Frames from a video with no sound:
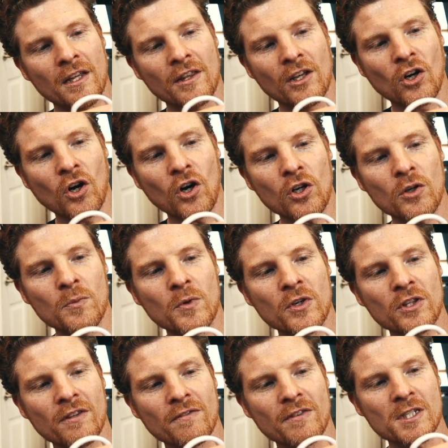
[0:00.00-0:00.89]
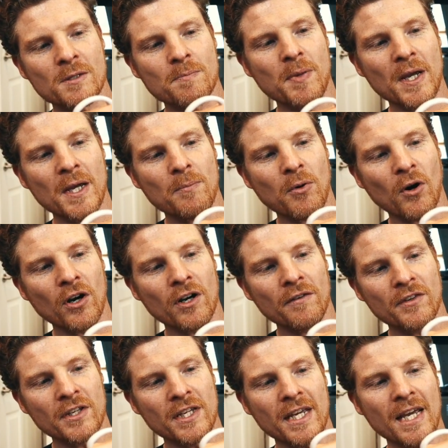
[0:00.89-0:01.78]
The column width of this big part
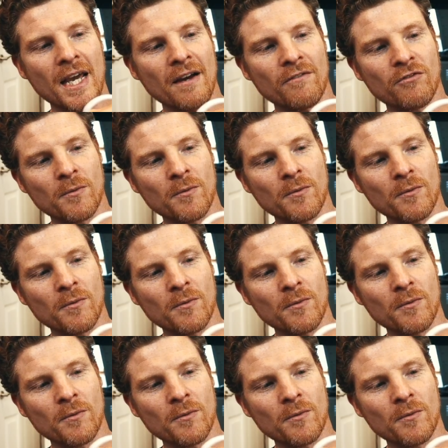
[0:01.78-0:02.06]
over here,